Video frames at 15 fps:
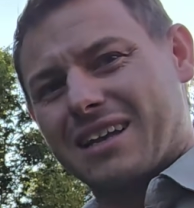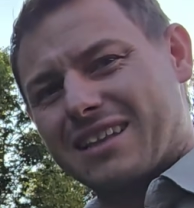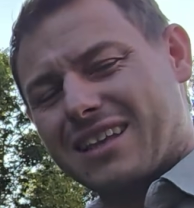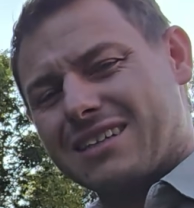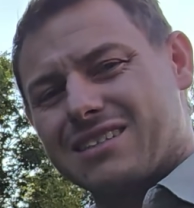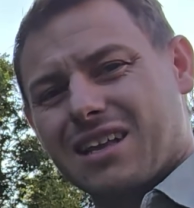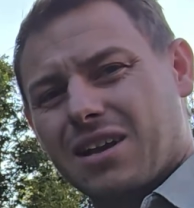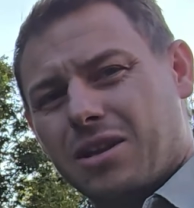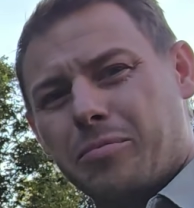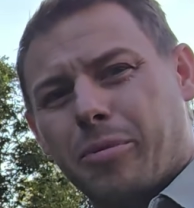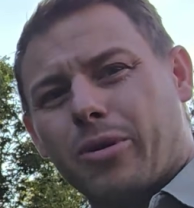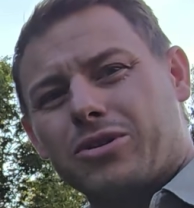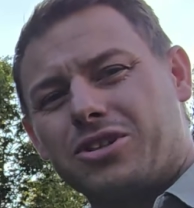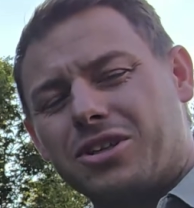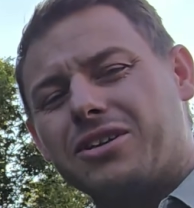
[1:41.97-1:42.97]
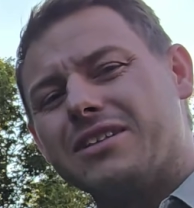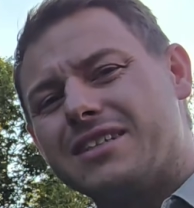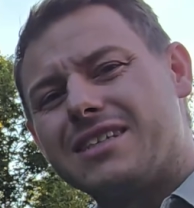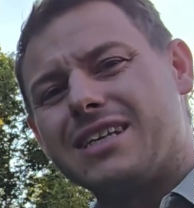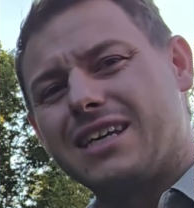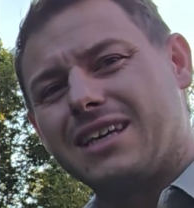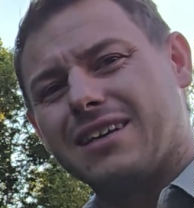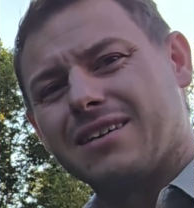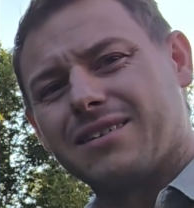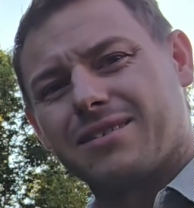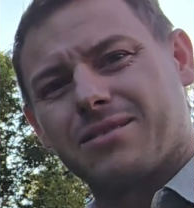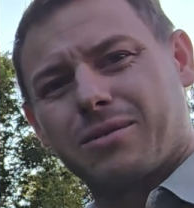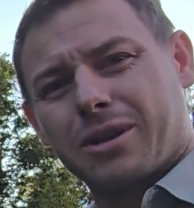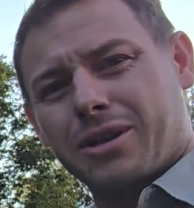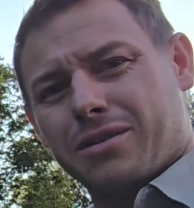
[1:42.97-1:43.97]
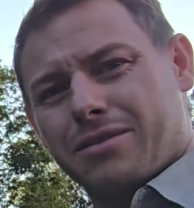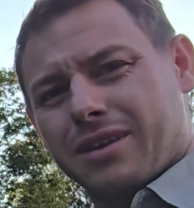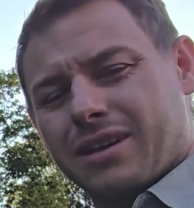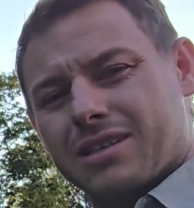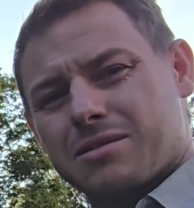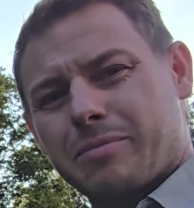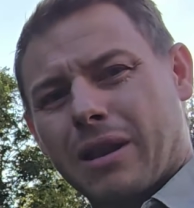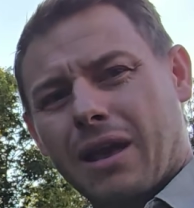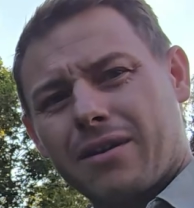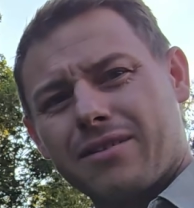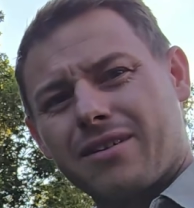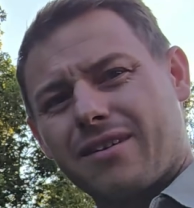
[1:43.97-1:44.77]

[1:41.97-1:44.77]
That's the only part you can see. What do you think is below the